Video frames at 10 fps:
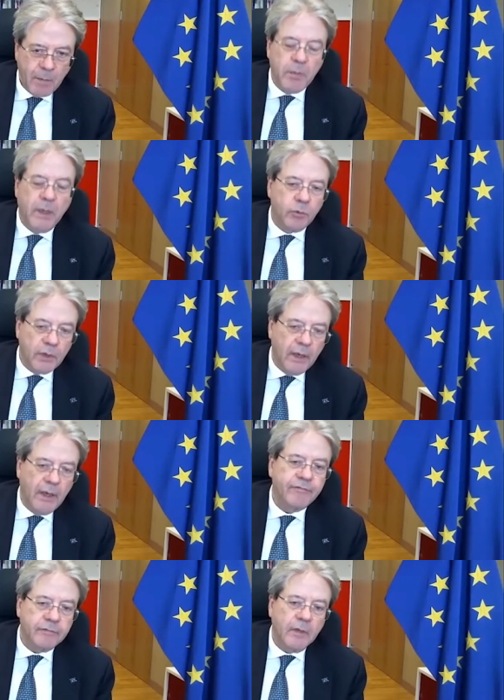but we
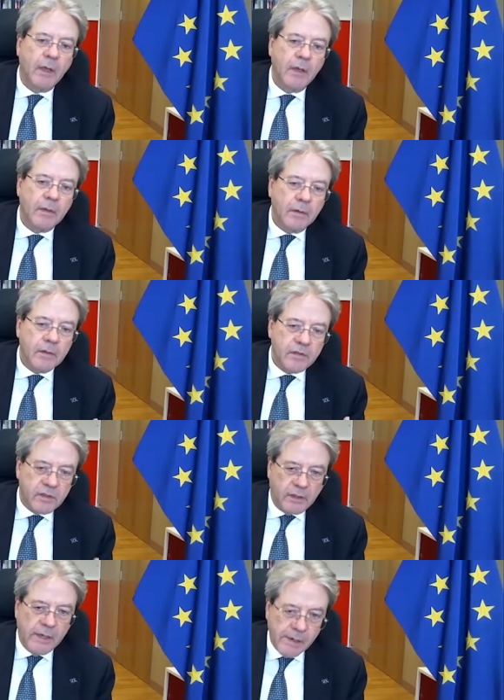have
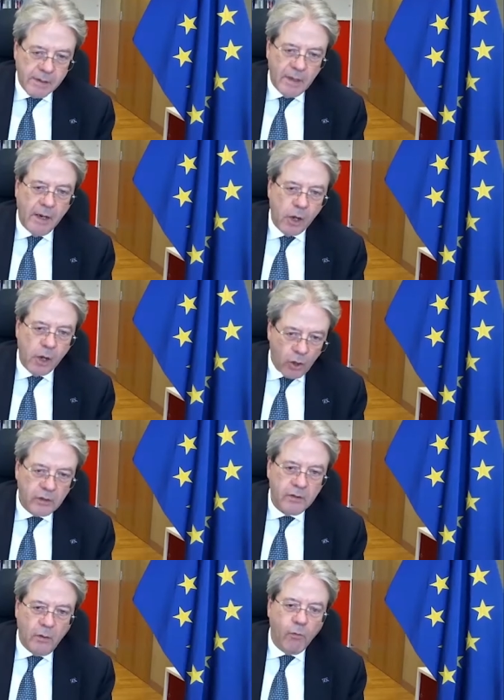still a
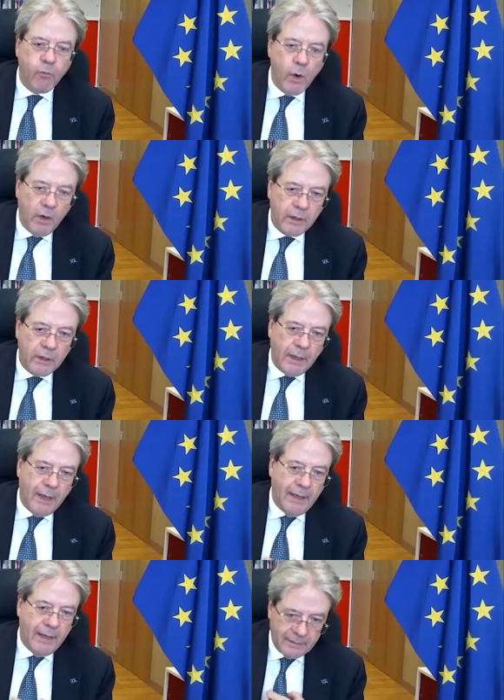lot of work
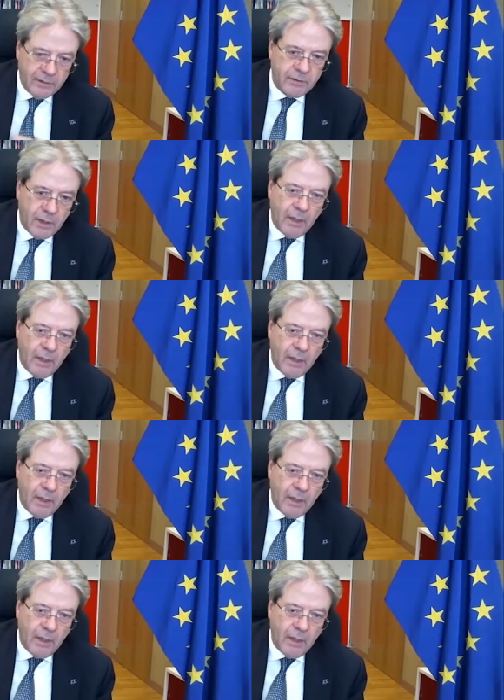ahead